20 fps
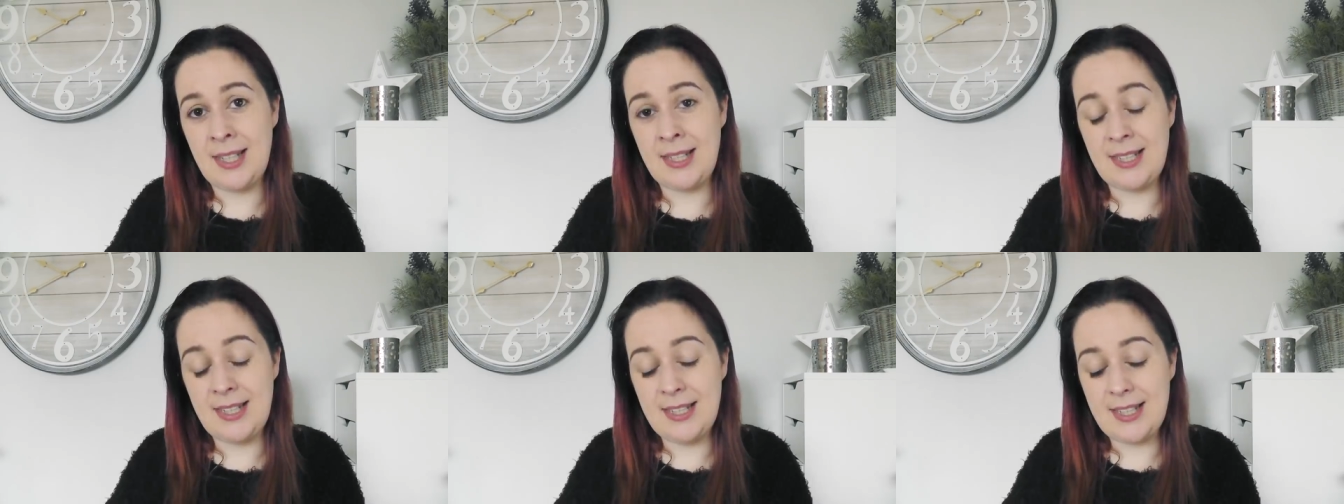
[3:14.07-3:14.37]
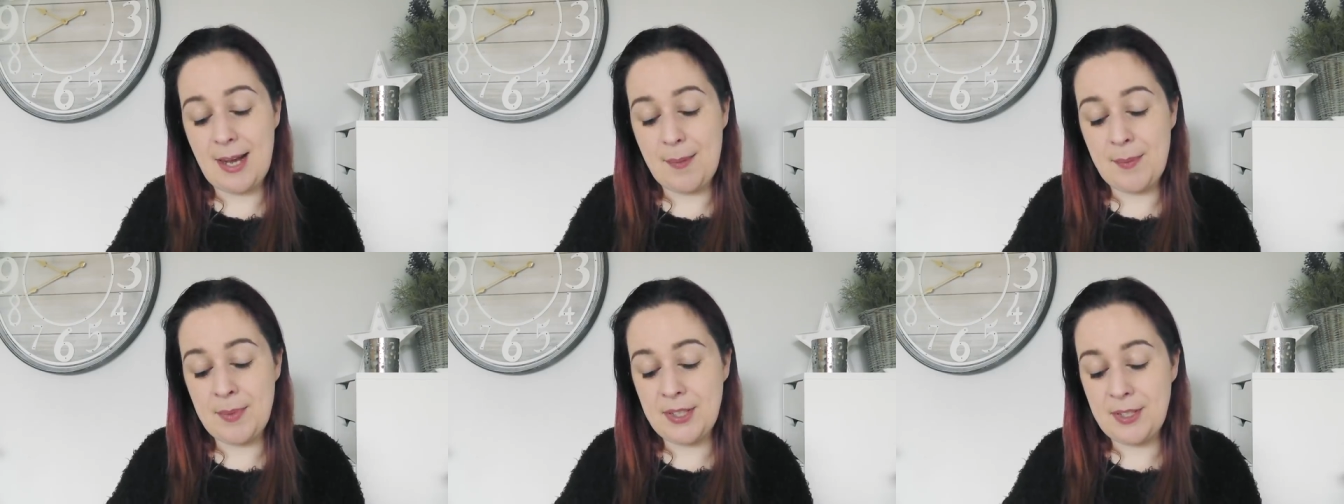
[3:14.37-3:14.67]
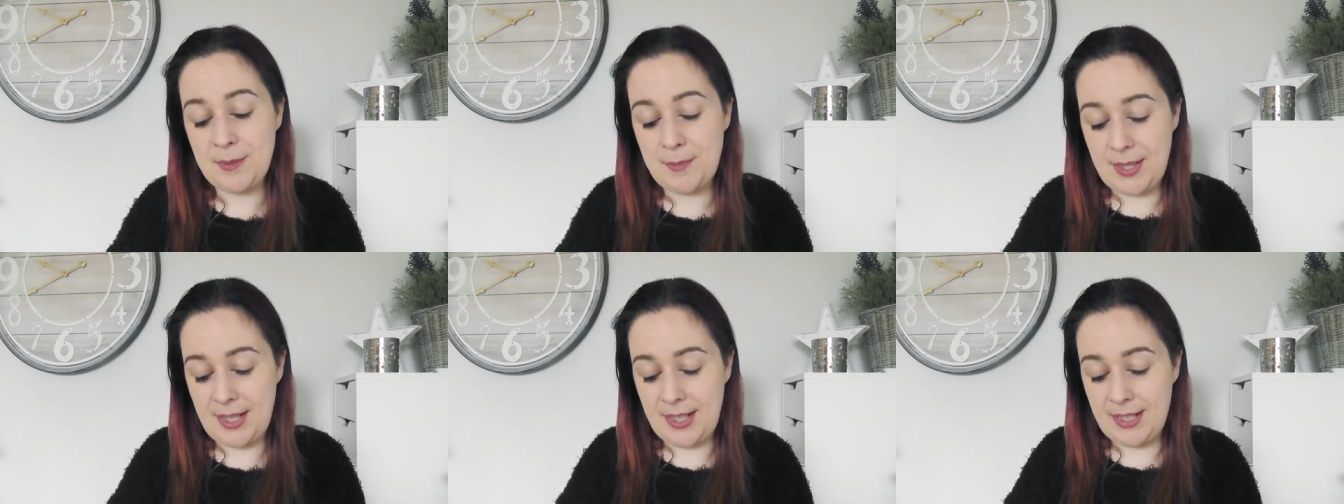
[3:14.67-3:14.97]
and this
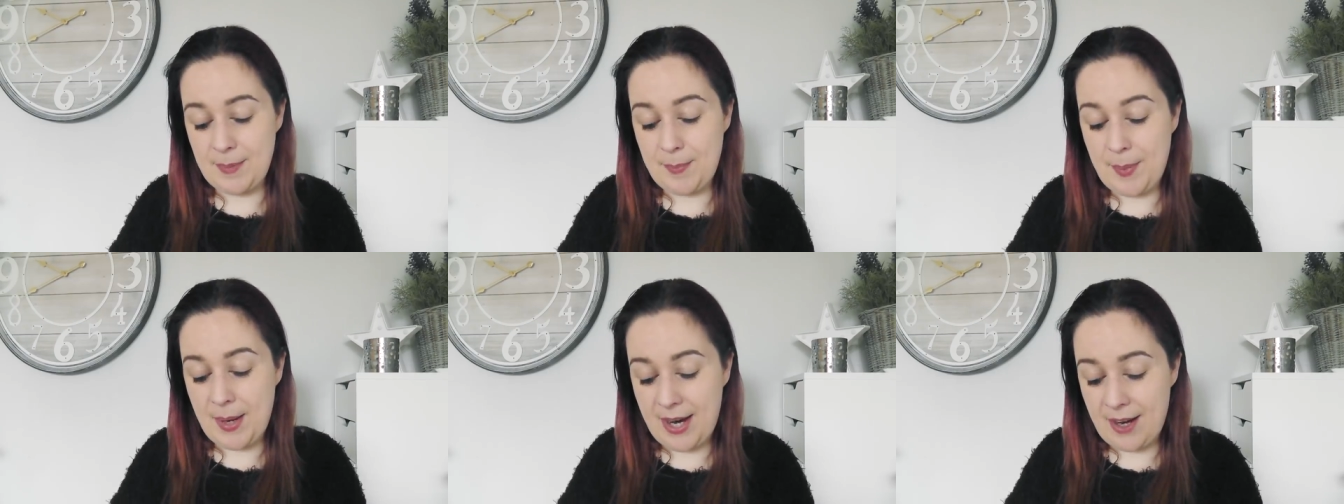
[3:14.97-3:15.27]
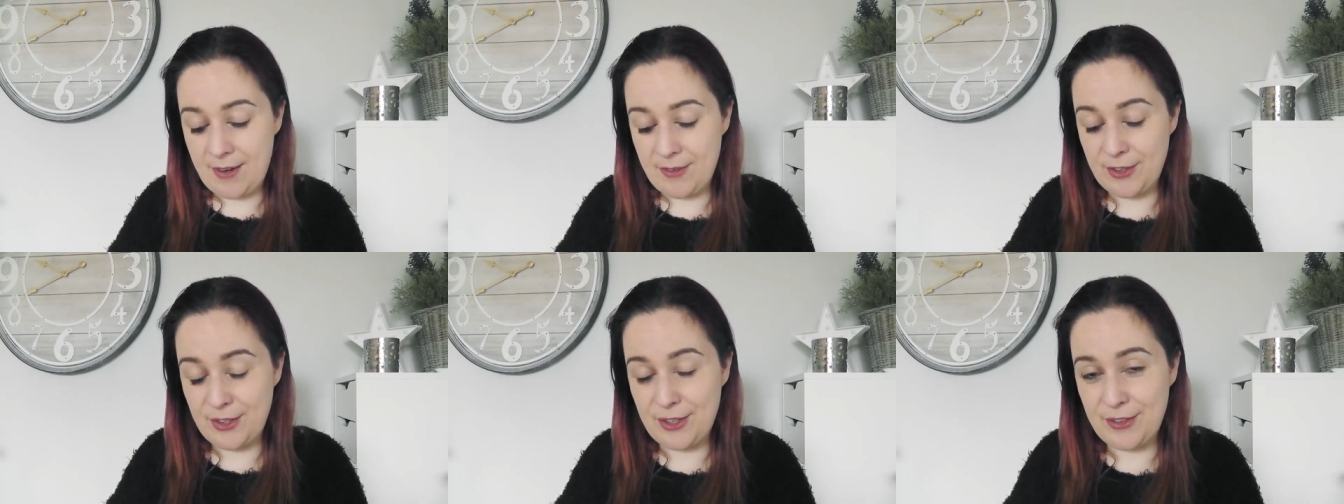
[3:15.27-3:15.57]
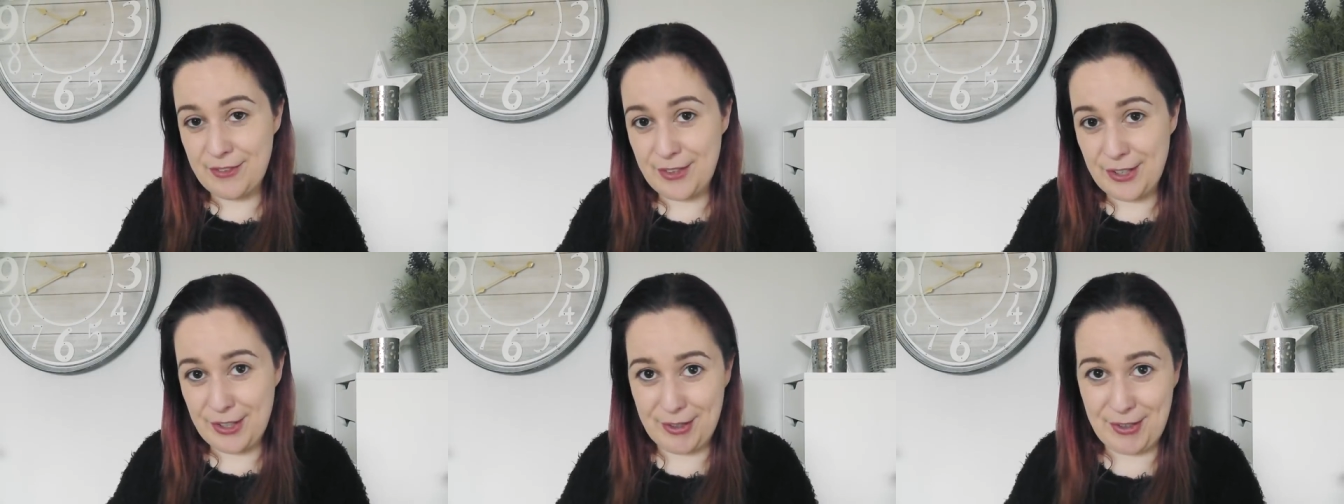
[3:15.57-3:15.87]
happened to be the parents
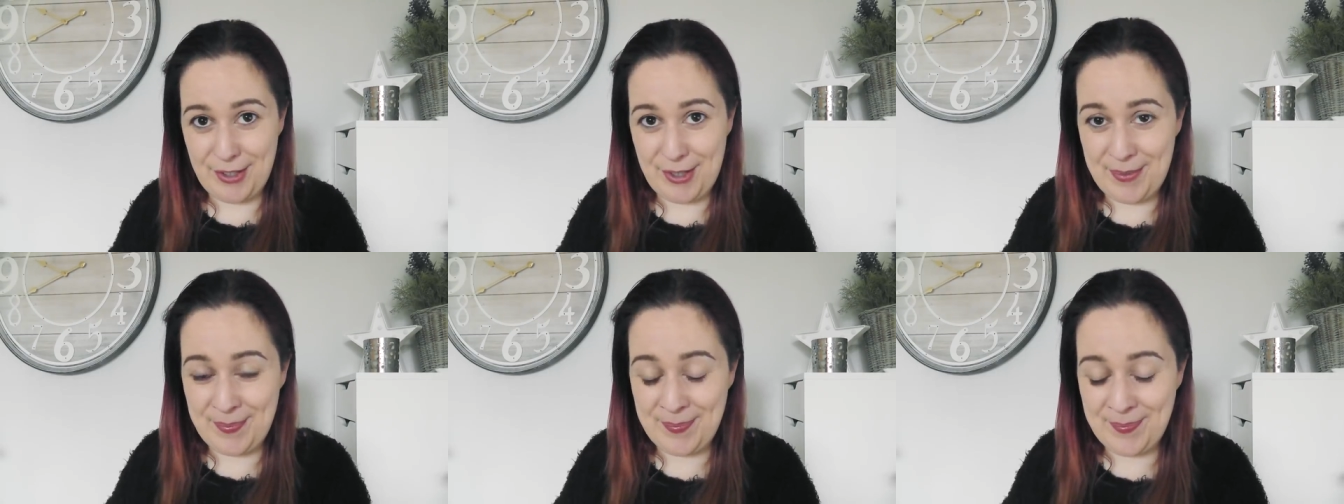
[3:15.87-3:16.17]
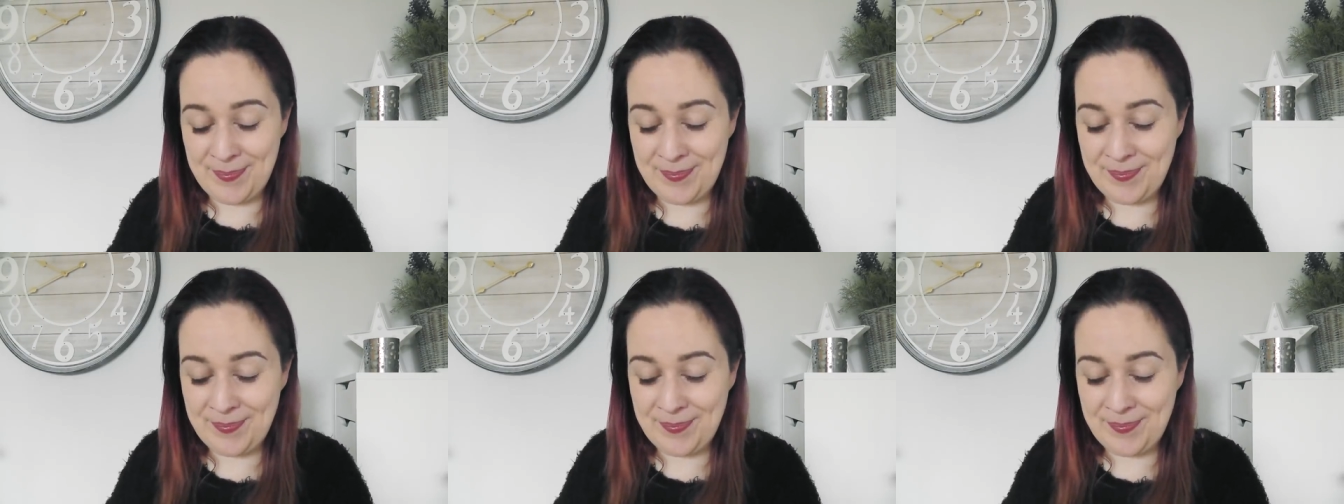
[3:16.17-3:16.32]
of the groom.